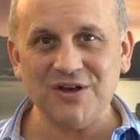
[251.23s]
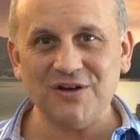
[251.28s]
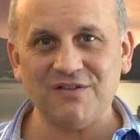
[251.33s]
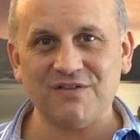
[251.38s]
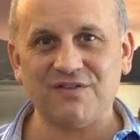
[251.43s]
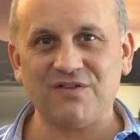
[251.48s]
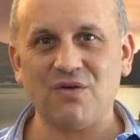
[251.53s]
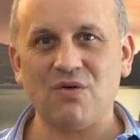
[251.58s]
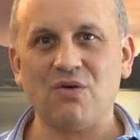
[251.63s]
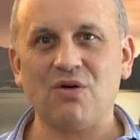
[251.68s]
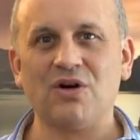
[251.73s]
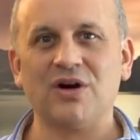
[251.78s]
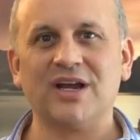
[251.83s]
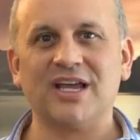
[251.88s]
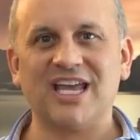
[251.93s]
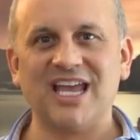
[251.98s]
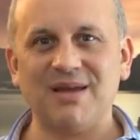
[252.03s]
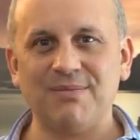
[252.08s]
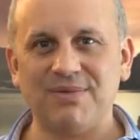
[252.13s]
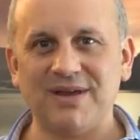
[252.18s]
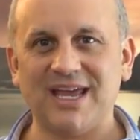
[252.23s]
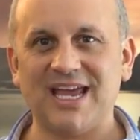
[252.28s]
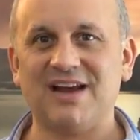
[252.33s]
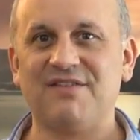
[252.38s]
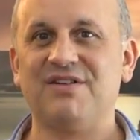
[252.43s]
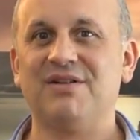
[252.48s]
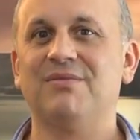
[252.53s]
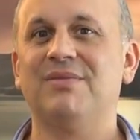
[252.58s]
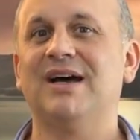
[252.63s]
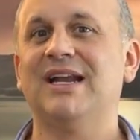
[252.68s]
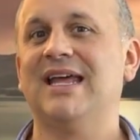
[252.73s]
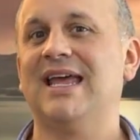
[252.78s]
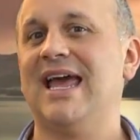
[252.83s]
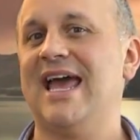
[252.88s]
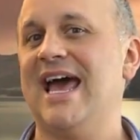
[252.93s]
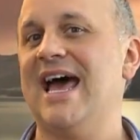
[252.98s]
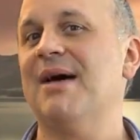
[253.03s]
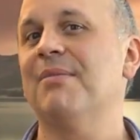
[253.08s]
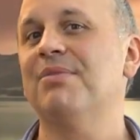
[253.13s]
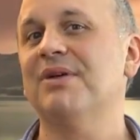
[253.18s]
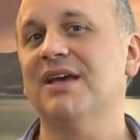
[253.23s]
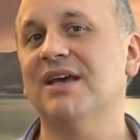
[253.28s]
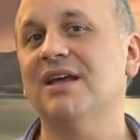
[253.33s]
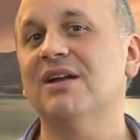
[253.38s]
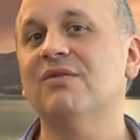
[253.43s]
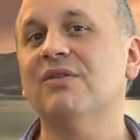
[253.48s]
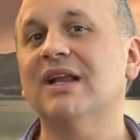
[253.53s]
for keeping everybody happy and